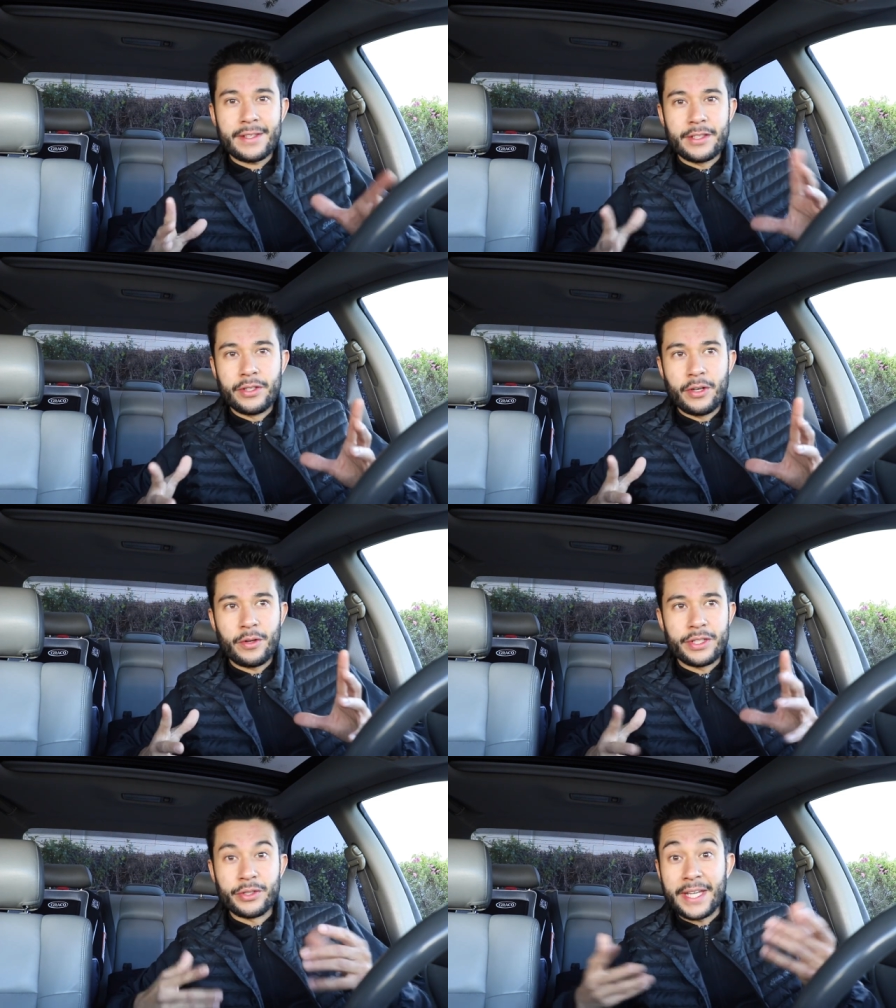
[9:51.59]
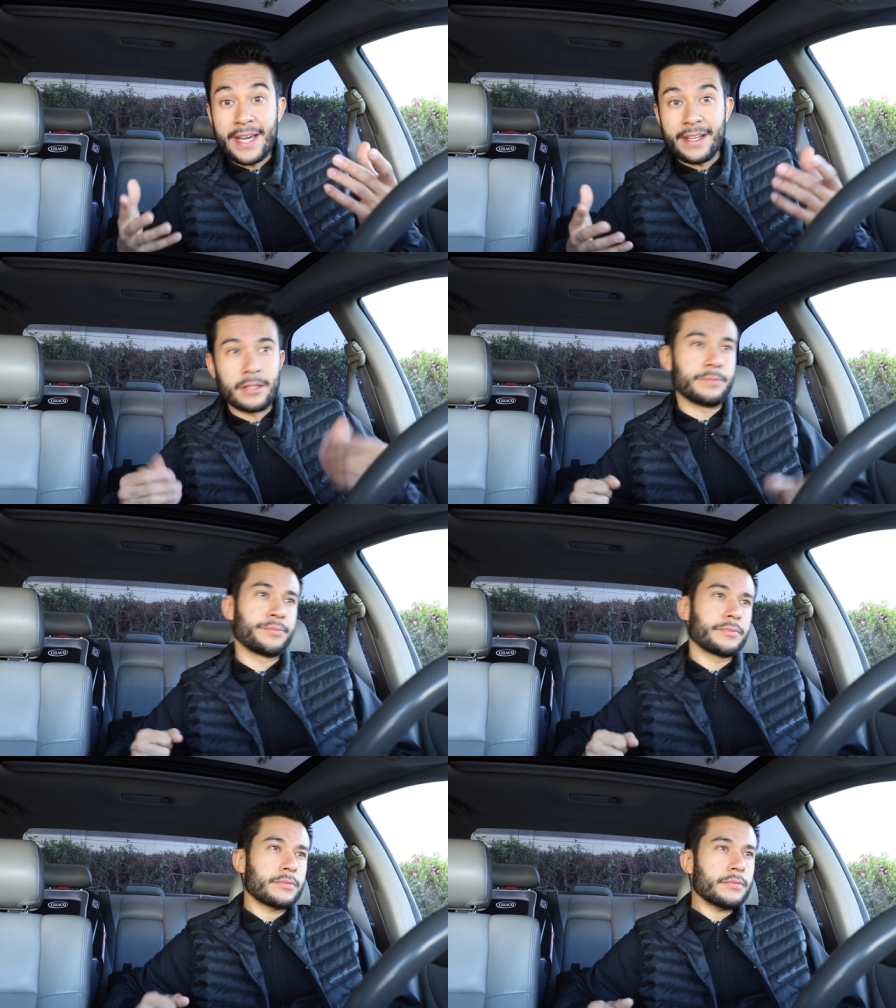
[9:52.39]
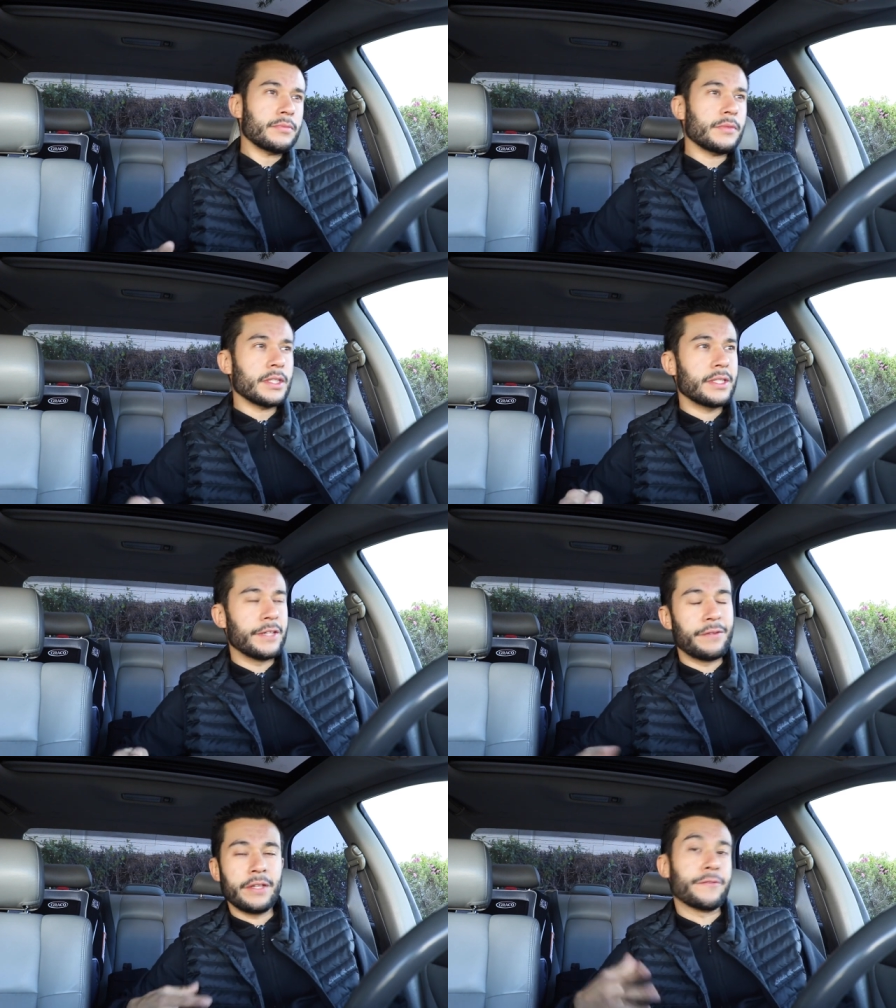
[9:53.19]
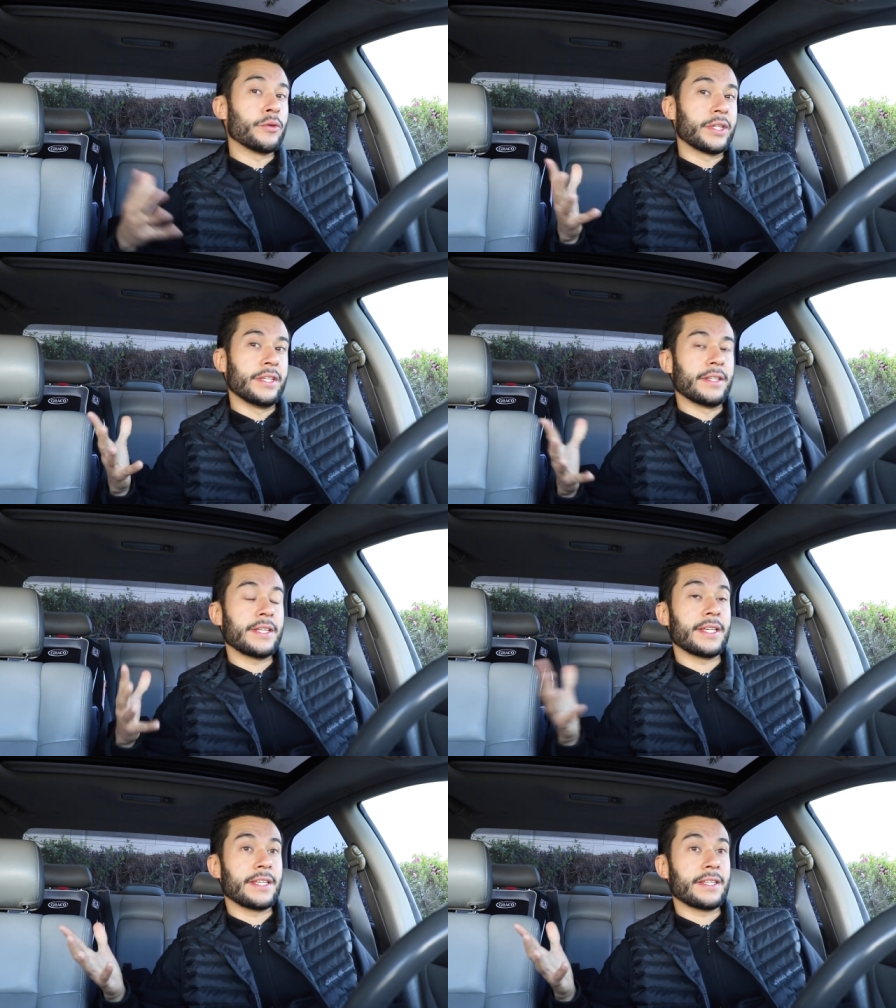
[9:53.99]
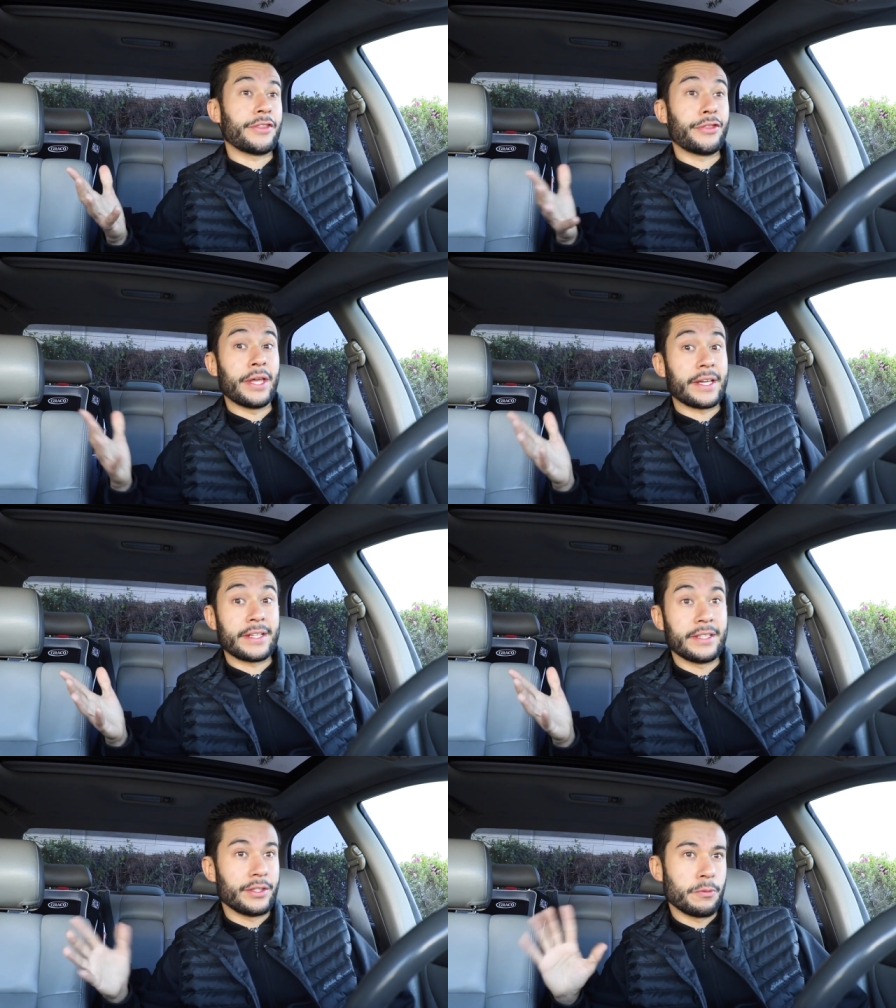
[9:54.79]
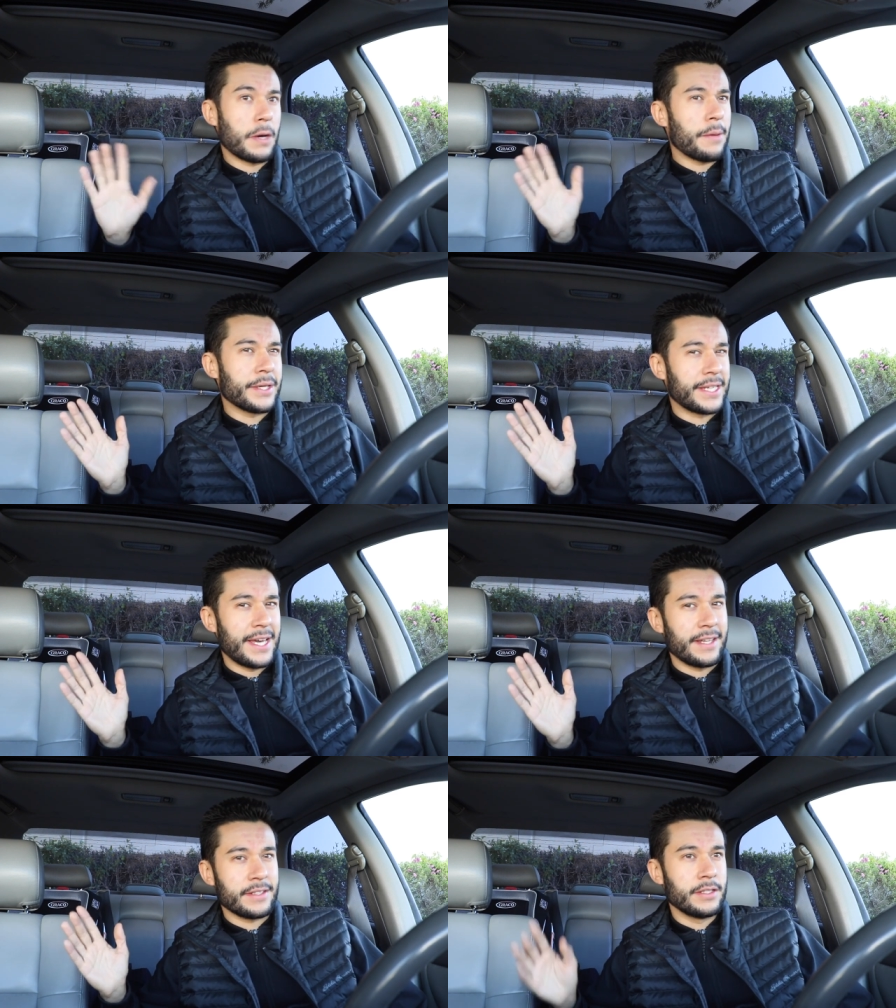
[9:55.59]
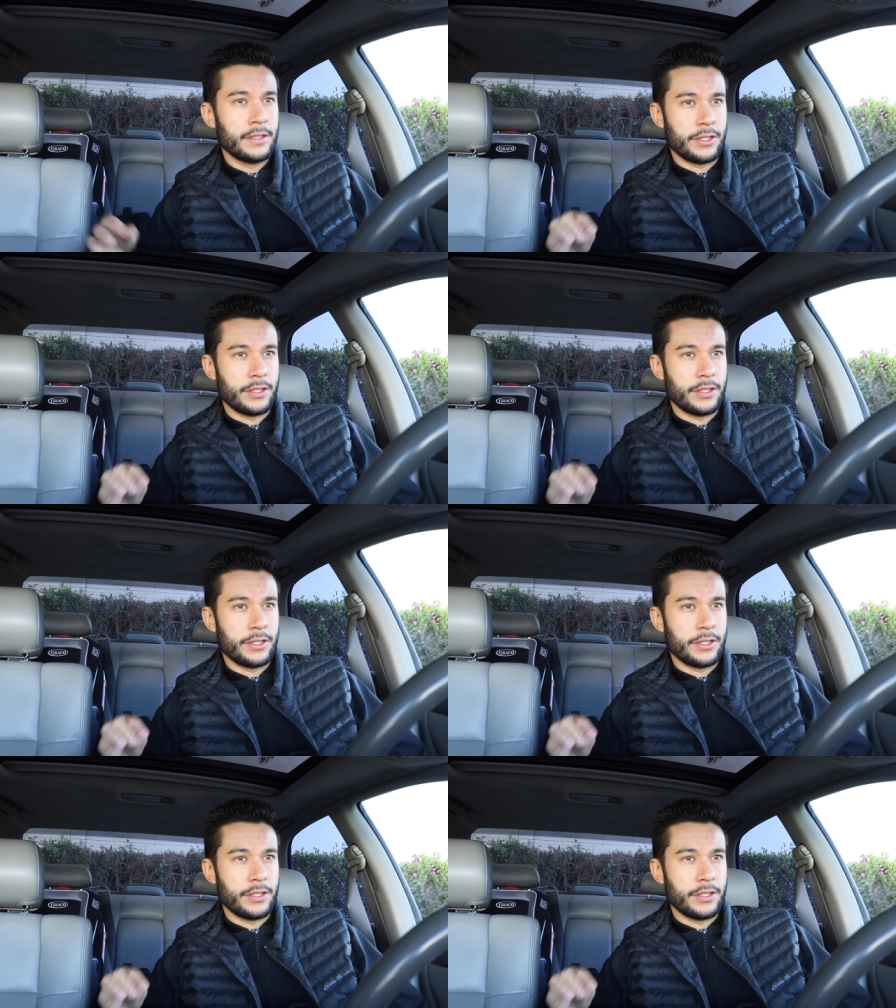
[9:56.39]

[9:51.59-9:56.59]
you know, and you can't, even if you can think, and you probably can't.